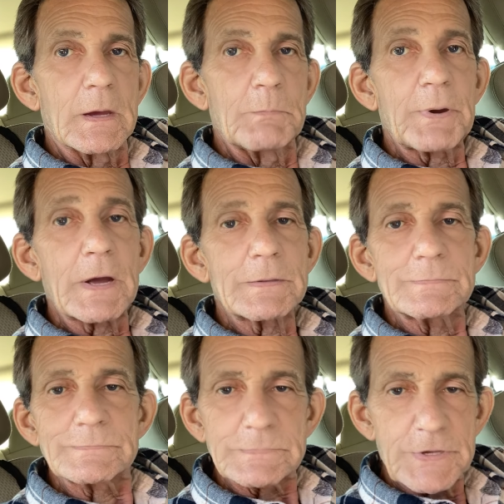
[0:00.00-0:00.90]
but
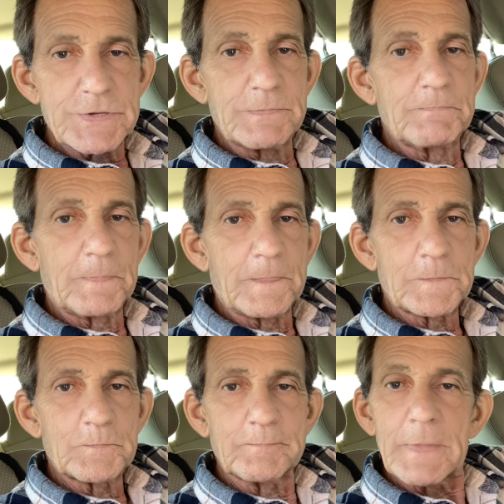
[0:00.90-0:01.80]
listen,
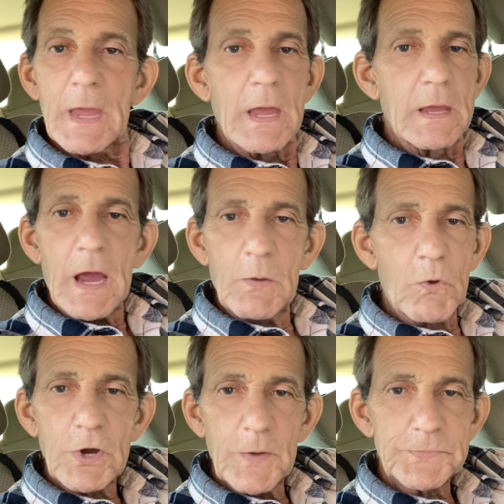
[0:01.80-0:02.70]
I
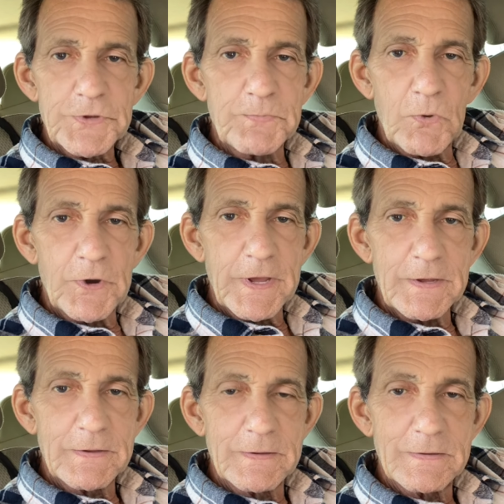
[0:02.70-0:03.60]
woke up this morning.
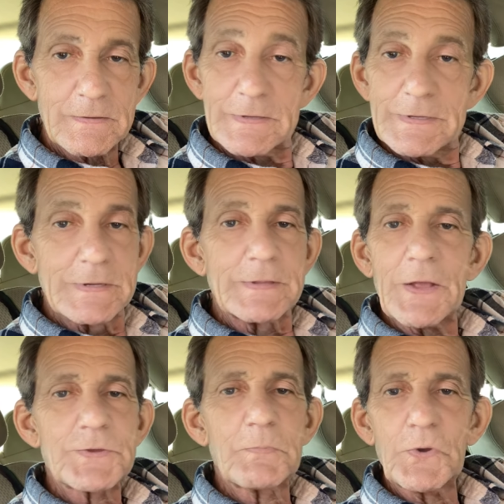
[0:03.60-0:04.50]

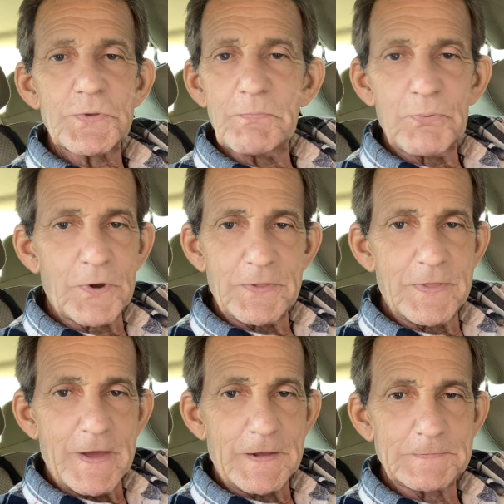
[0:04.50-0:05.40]
That's the most important thing.